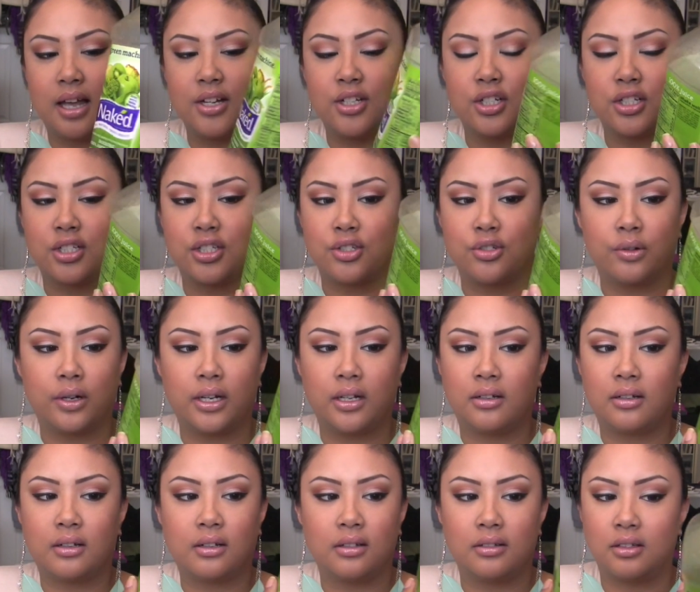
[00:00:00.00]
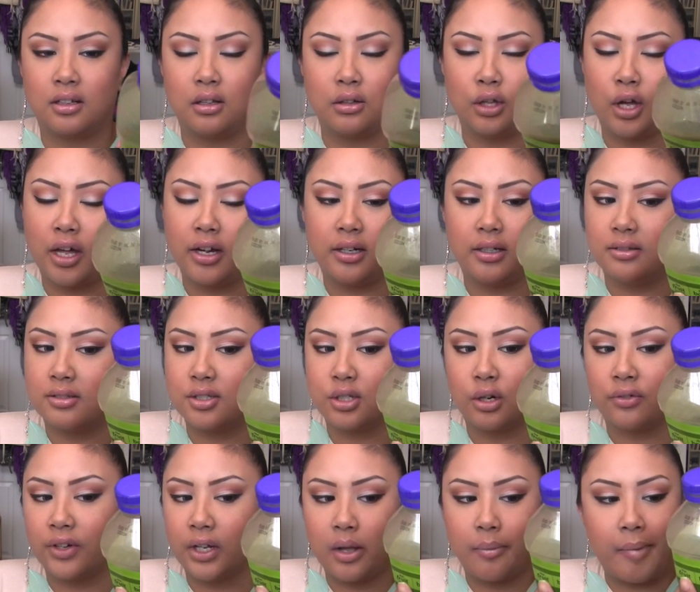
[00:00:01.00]
I just drink the allotted
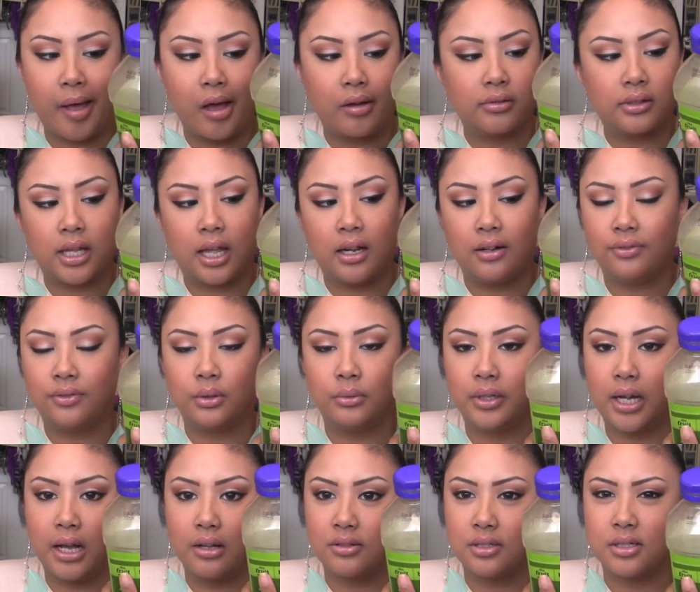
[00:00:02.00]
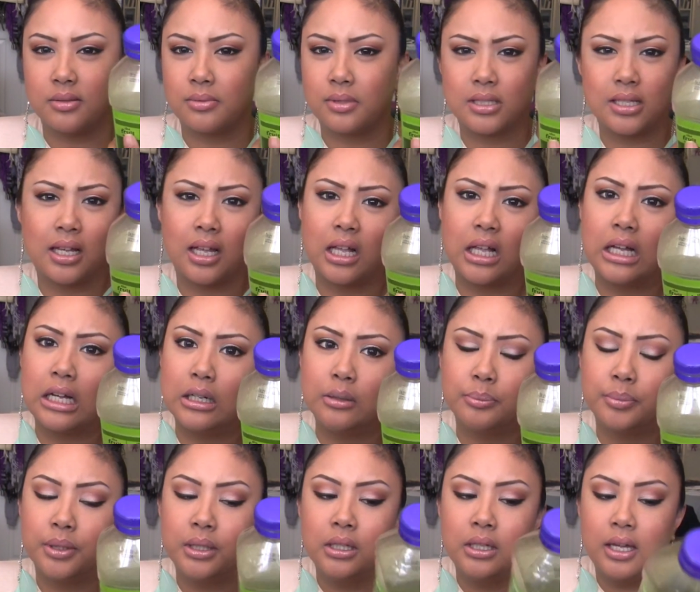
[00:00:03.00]
serving amount, the eight fluid ounces, which is like a
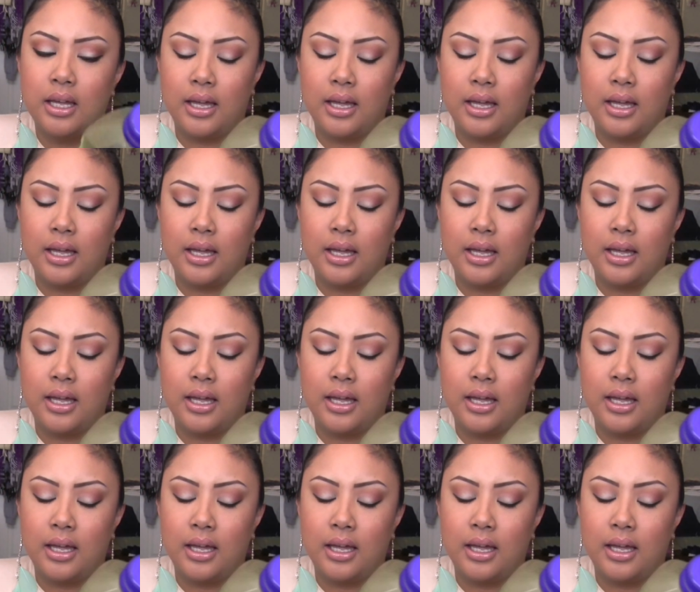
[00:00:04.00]
cup,